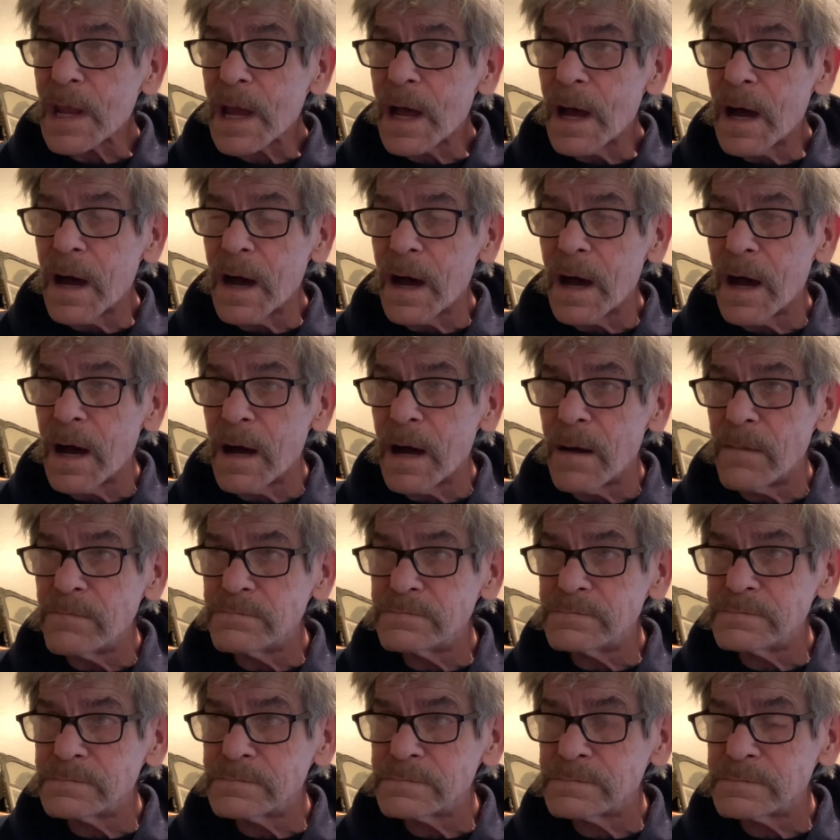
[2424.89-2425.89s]

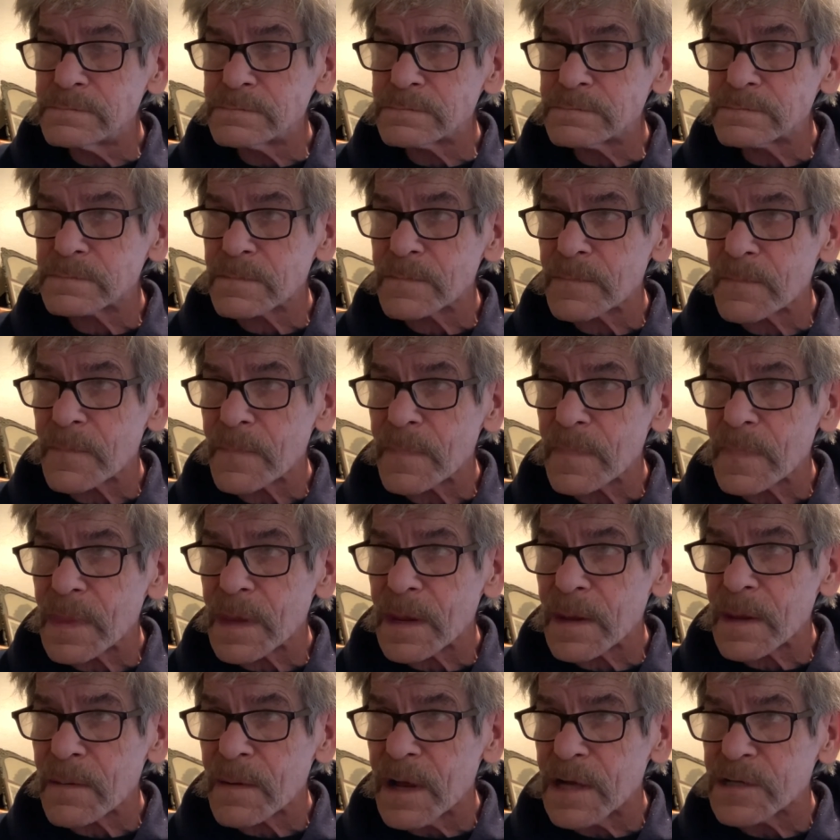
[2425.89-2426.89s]

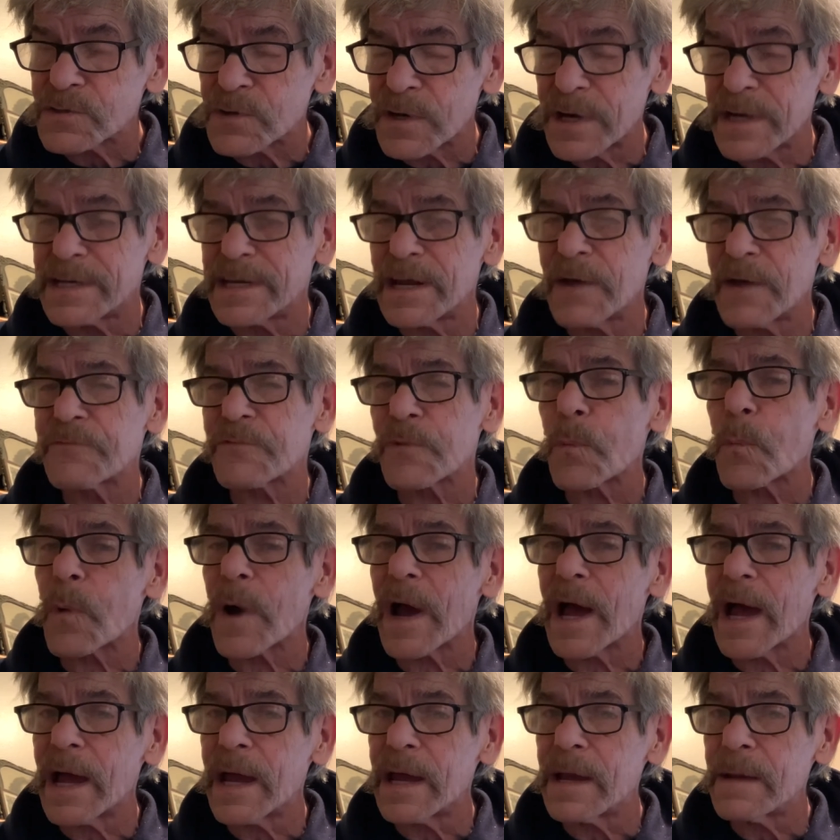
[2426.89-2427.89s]
a sort of different
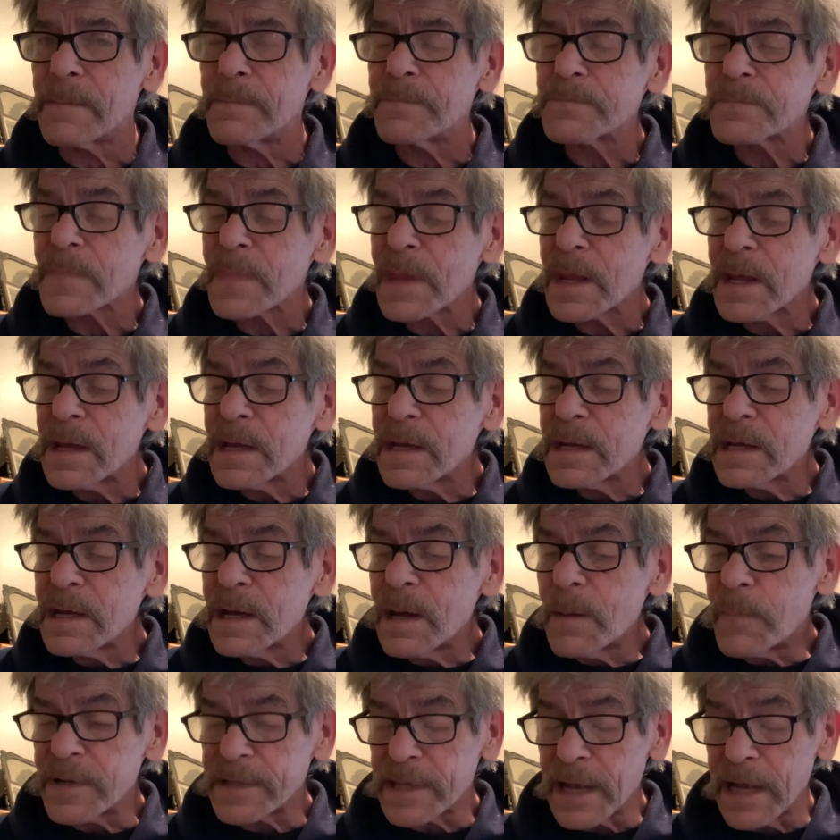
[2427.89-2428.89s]
way.
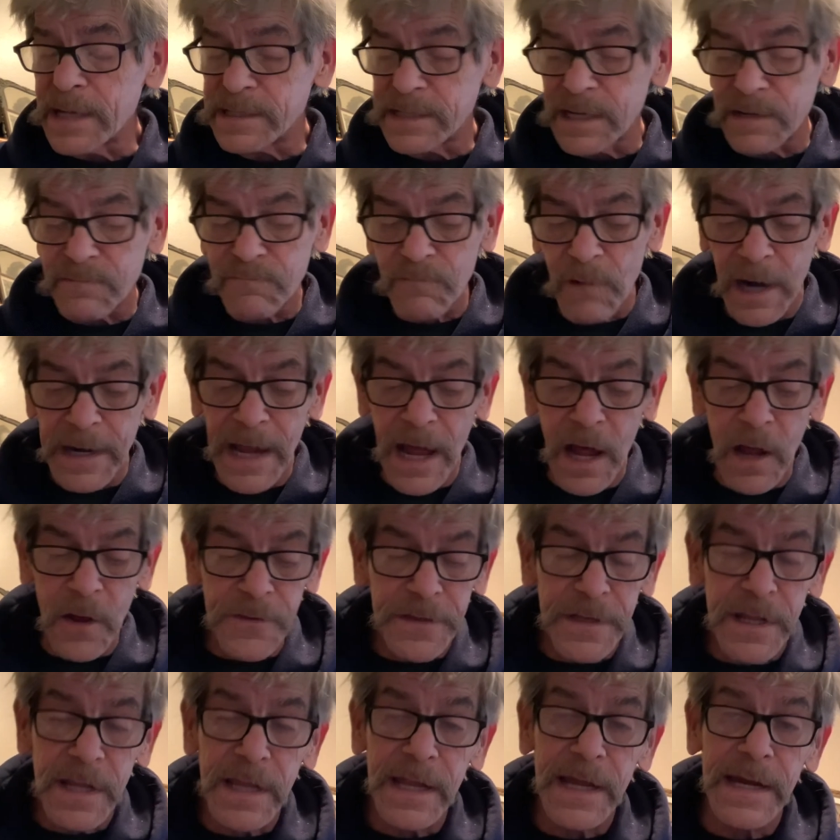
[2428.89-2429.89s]
But they did run
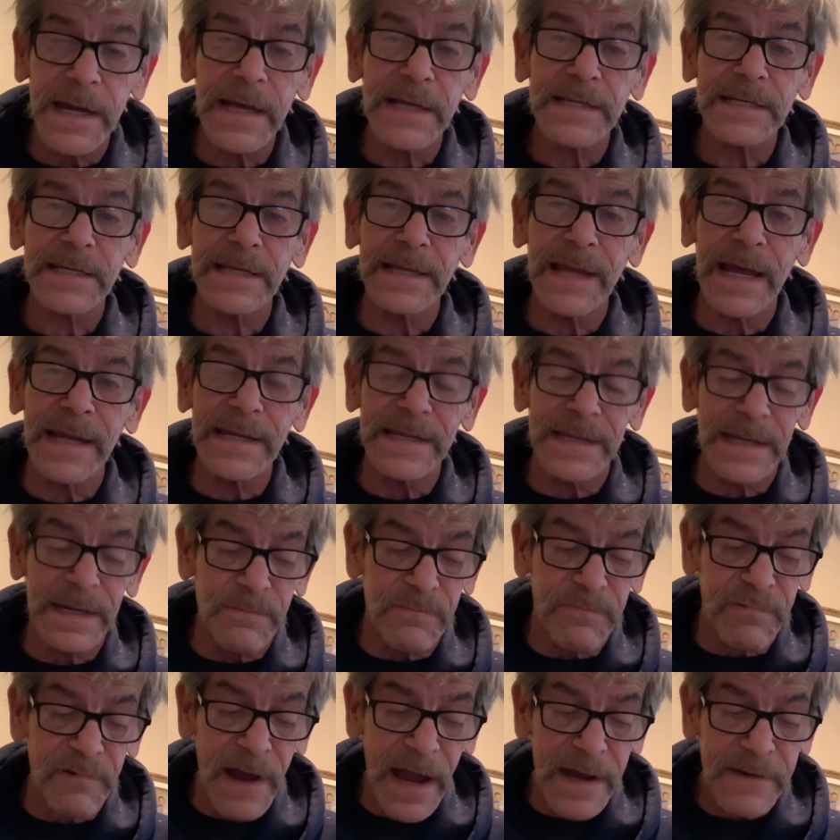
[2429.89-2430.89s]
health clinics, and they
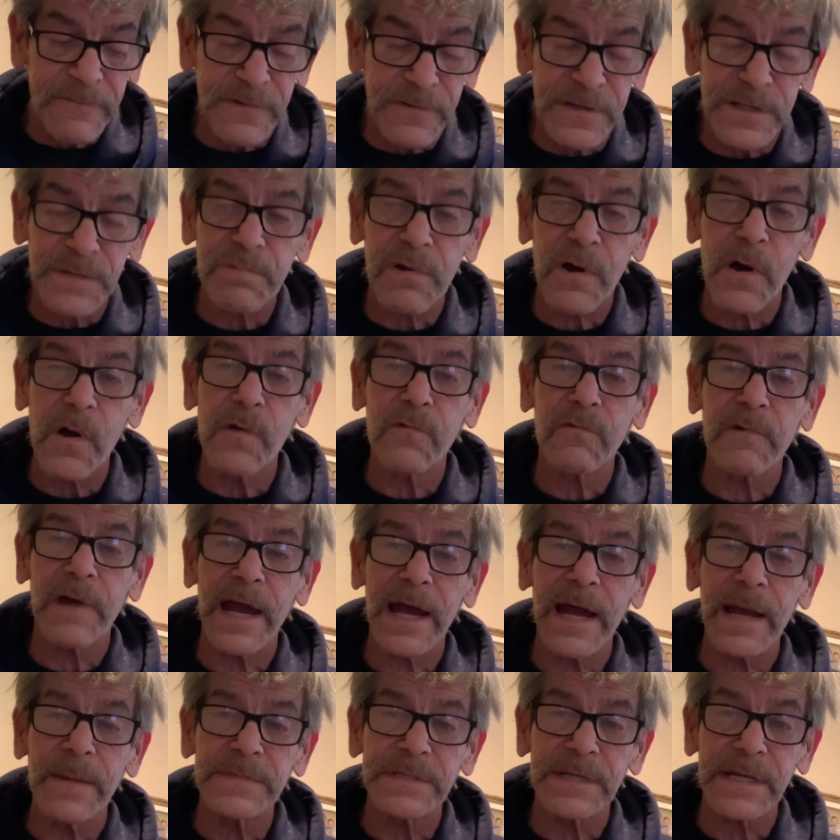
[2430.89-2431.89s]
did breakfast
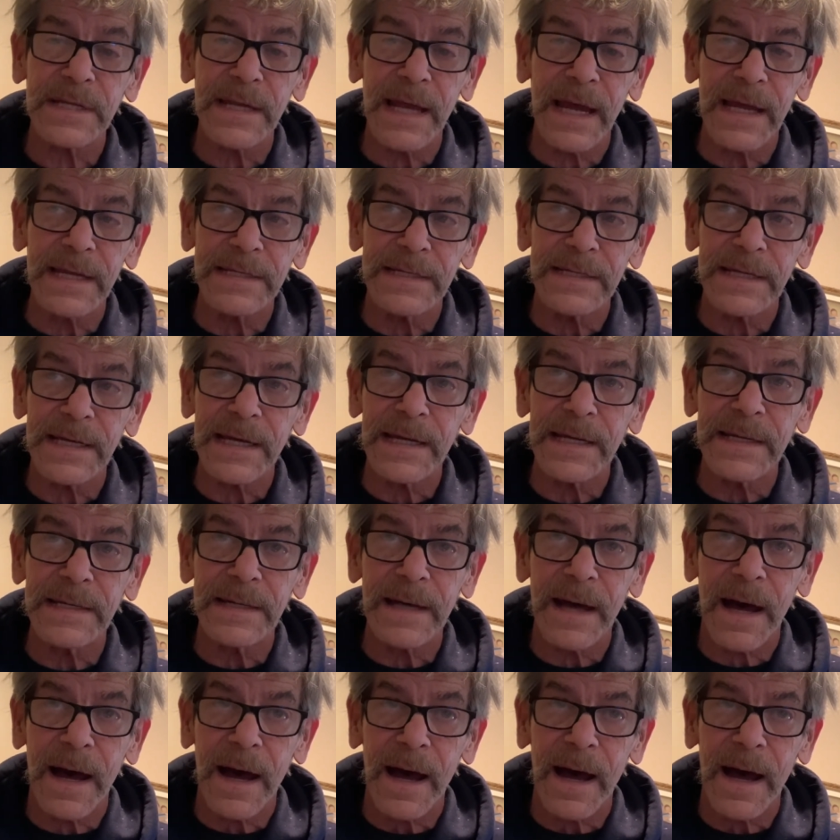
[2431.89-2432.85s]
programs, and they did